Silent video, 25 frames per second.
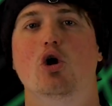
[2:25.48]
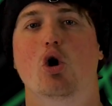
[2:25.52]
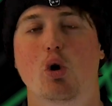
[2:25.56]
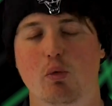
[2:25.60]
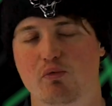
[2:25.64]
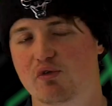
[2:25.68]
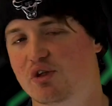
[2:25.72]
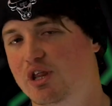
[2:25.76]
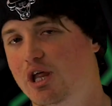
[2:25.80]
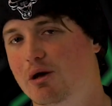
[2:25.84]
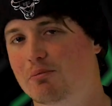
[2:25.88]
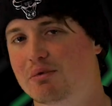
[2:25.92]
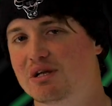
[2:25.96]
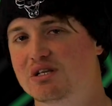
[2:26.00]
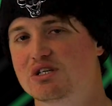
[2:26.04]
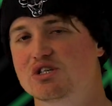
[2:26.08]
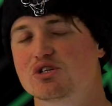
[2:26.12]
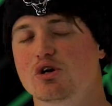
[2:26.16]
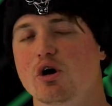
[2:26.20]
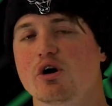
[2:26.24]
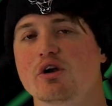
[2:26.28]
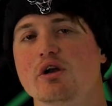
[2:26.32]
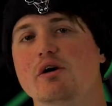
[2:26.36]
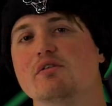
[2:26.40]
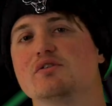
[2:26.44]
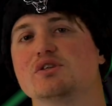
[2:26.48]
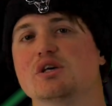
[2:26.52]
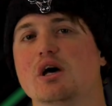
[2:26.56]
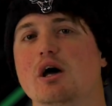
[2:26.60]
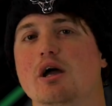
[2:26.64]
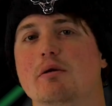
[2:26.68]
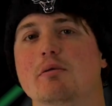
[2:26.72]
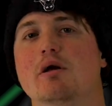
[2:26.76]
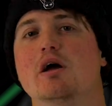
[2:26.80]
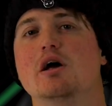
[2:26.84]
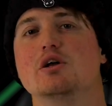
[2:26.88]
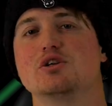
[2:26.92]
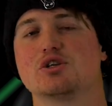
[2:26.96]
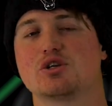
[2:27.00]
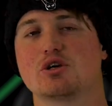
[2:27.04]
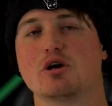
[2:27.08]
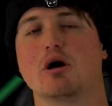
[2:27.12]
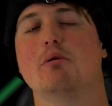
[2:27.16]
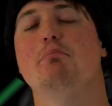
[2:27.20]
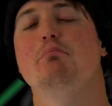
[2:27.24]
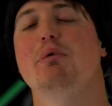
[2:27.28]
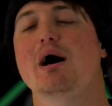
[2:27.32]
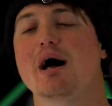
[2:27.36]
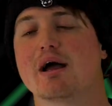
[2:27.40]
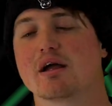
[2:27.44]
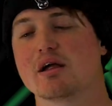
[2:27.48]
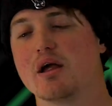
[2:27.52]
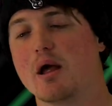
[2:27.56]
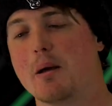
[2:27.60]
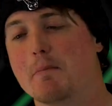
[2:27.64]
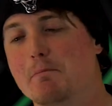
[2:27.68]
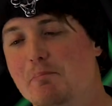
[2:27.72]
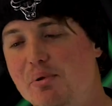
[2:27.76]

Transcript: Hopefully, that means he's got enough time to come back,